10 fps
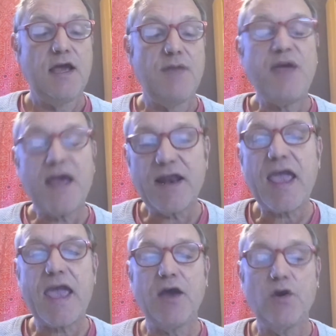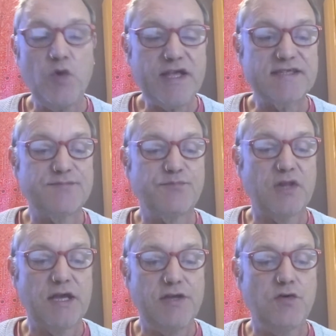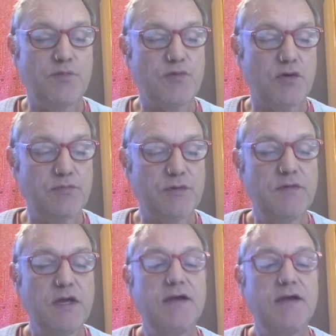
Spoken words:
about how to explain your problem